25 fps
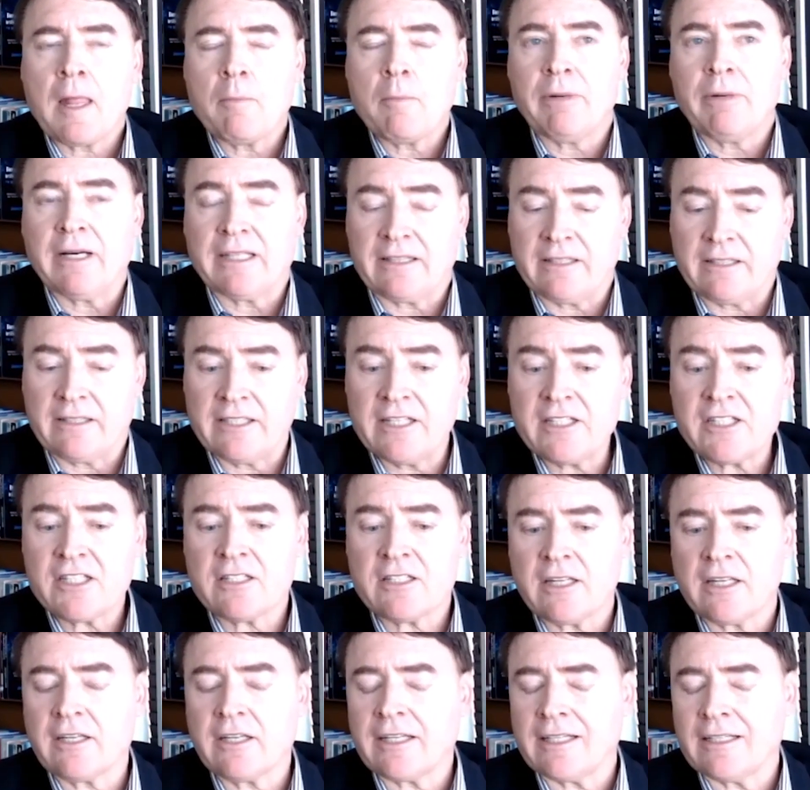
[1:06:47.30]
But this
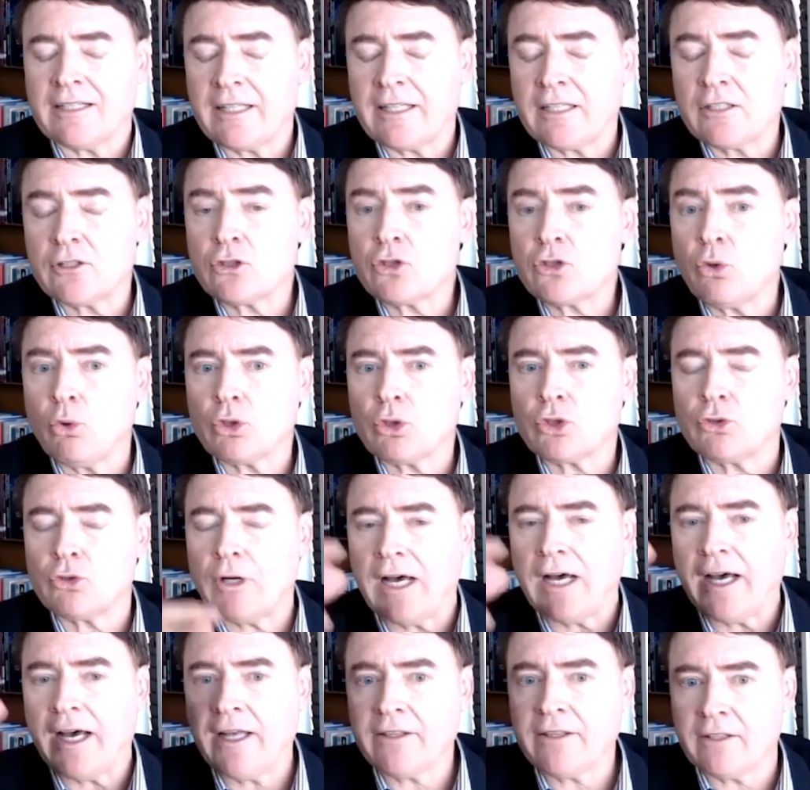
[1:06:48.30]
thing can then talk to
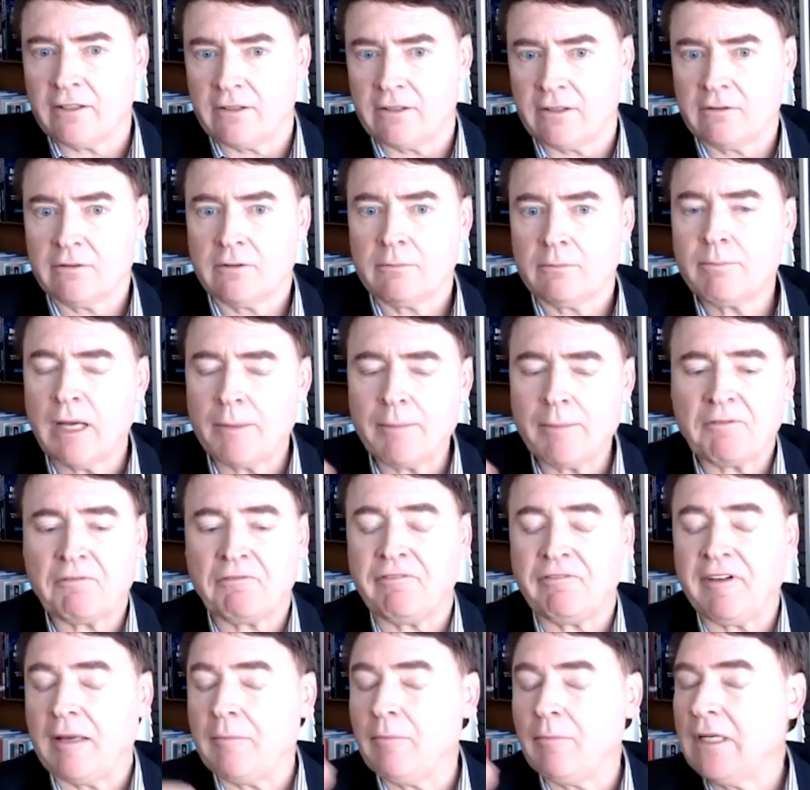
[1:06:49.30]
other, maybe
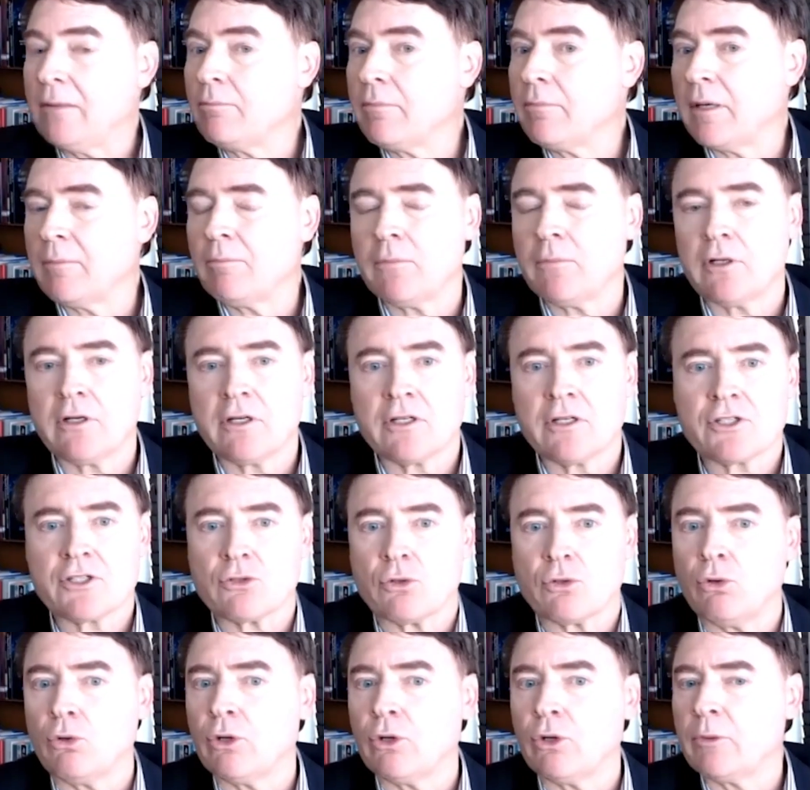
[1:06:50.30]
family members
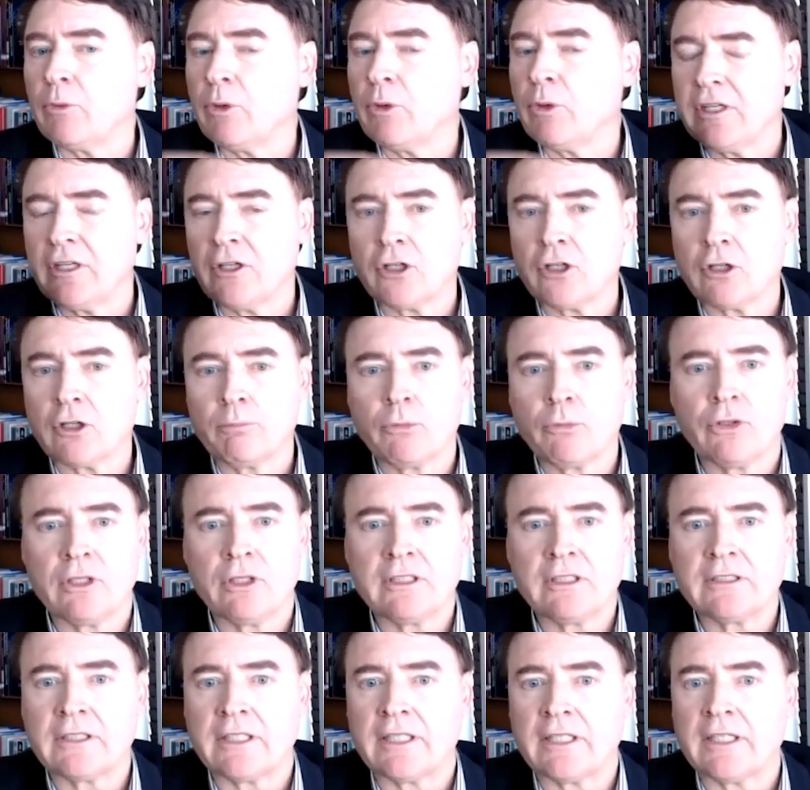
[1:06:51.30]
or within a
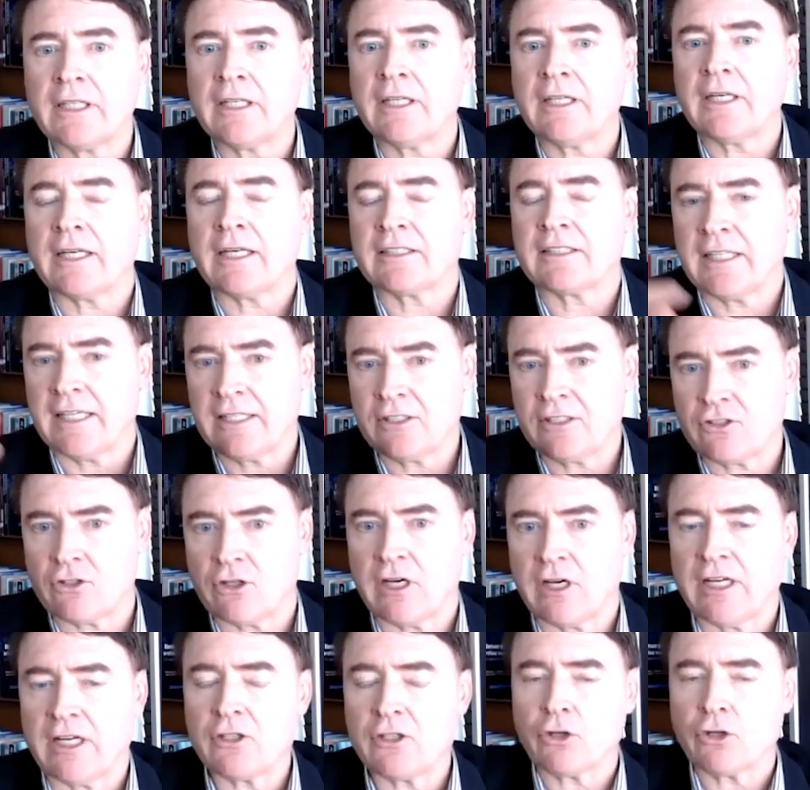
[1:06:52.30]
community, etc.
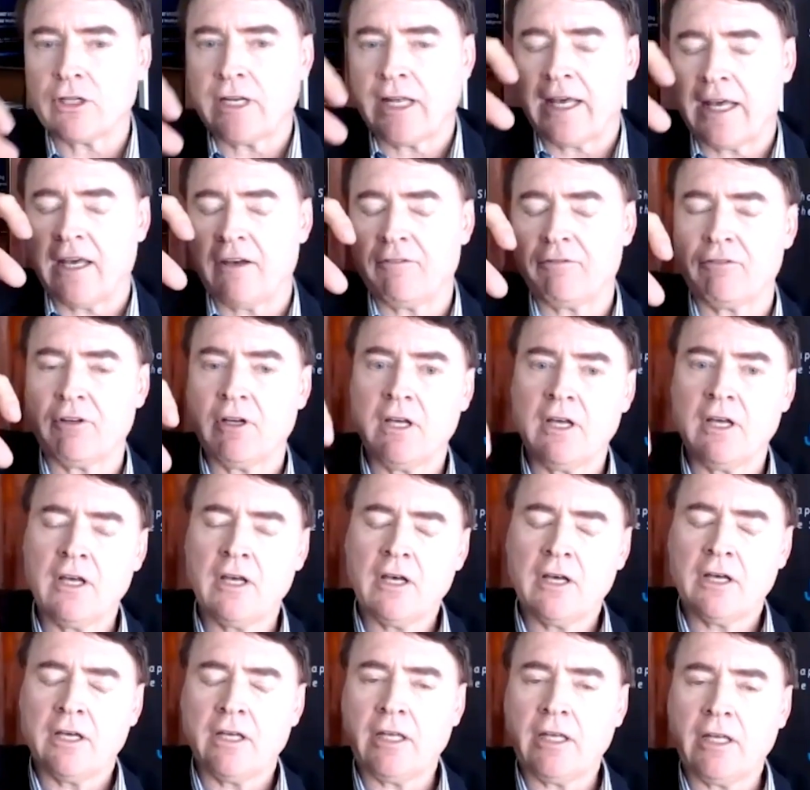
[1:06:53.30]
And you can have
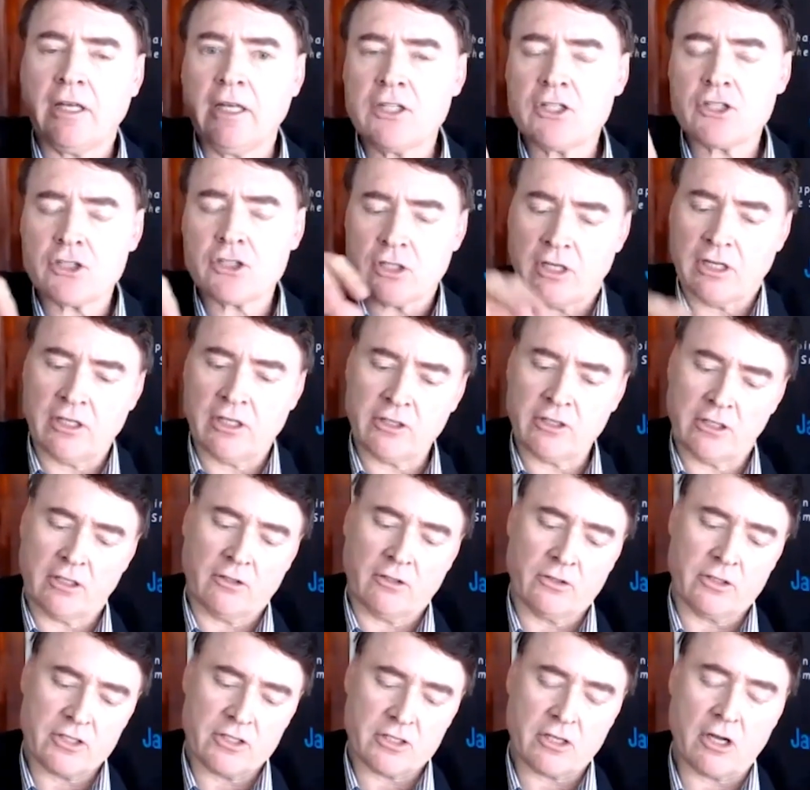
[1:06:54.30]
each
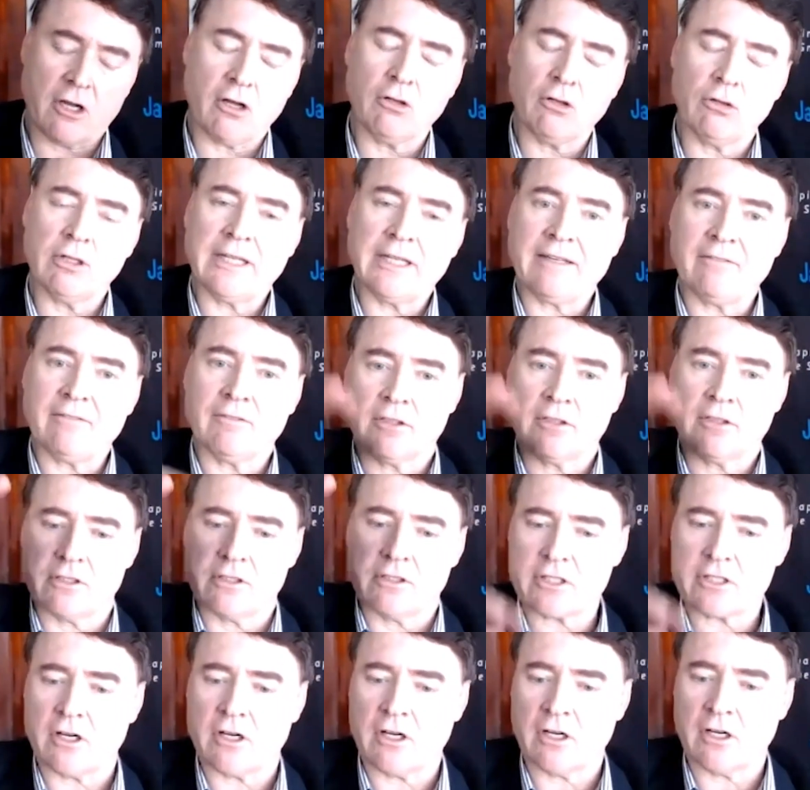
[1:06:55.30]
on this whole
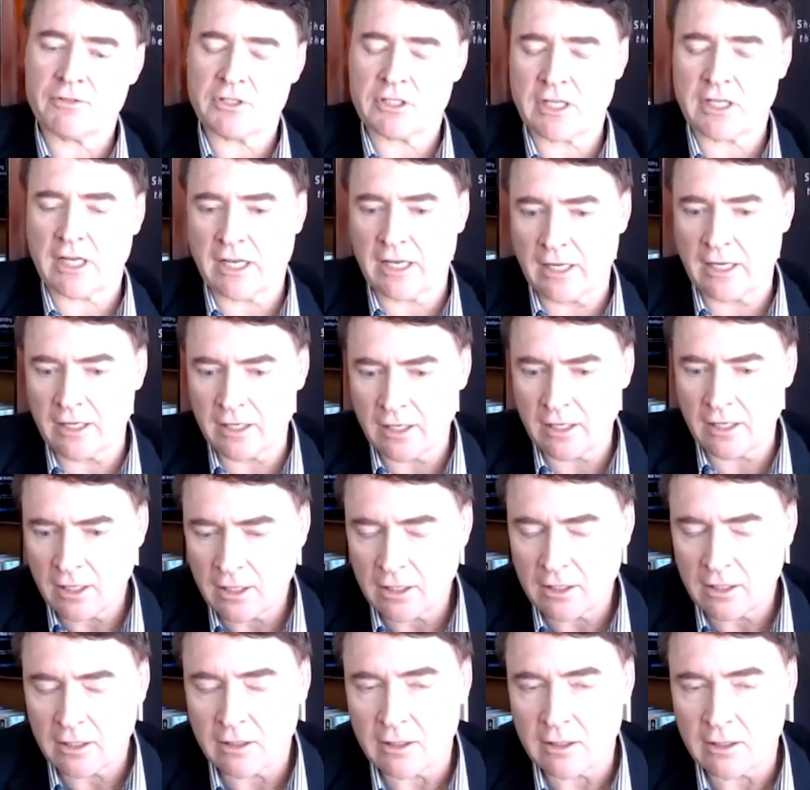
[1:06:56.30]
levels of, say,
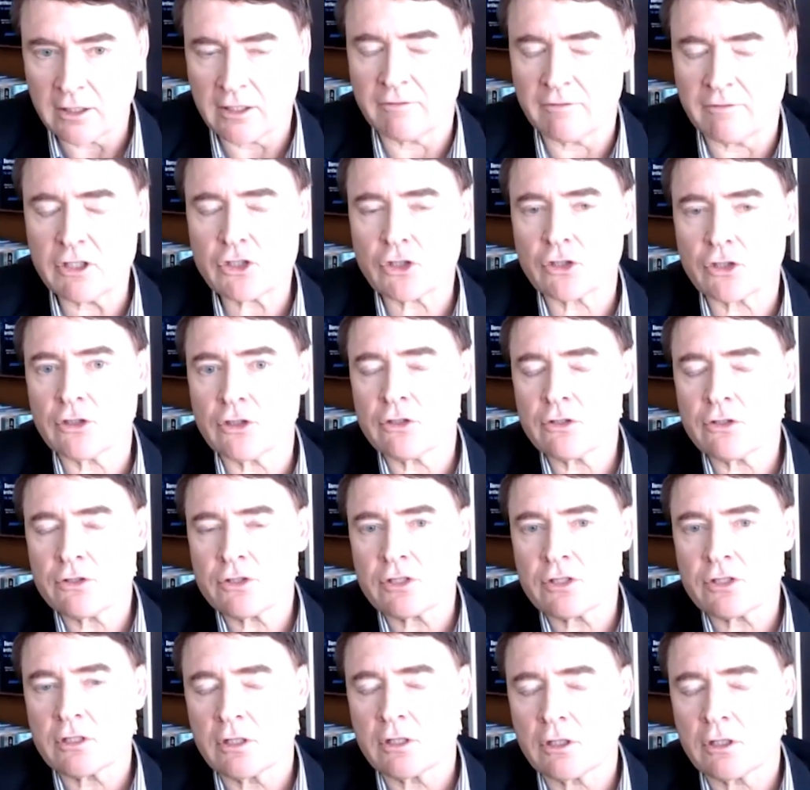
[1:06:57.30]

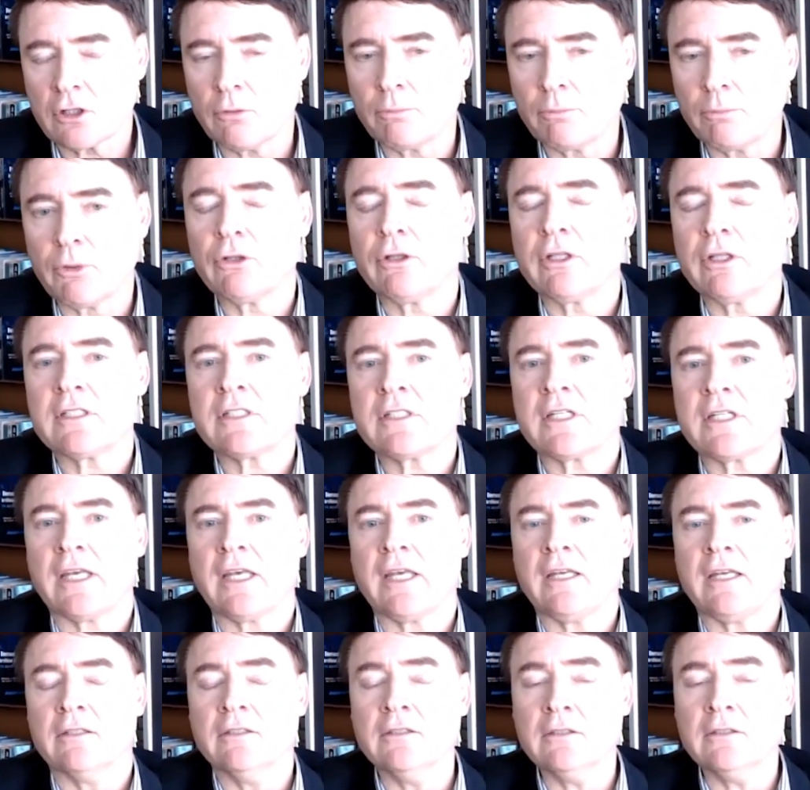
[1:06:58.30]
individuals,
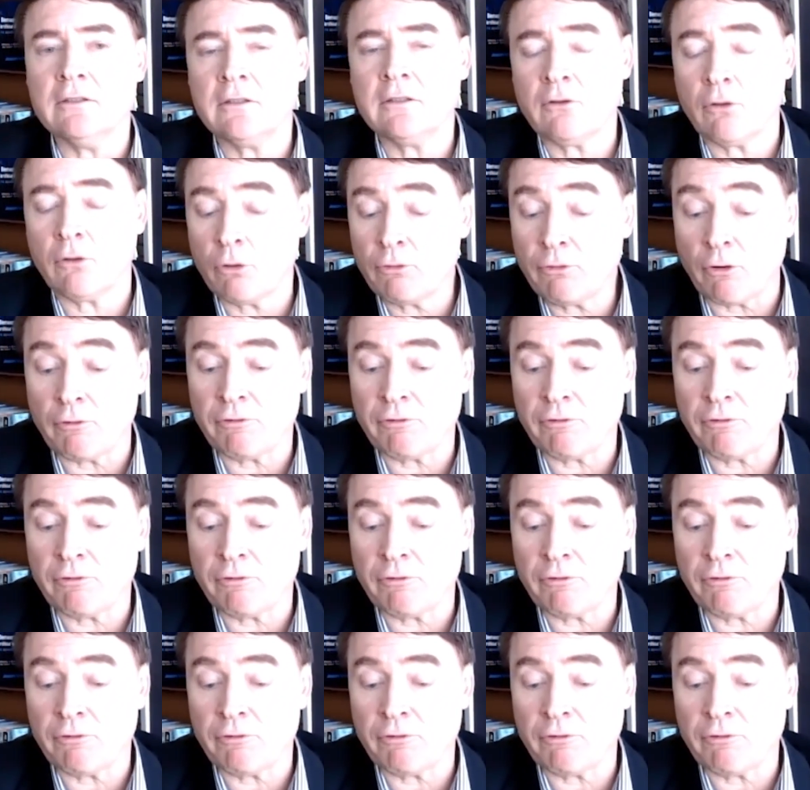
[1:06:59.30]
community, or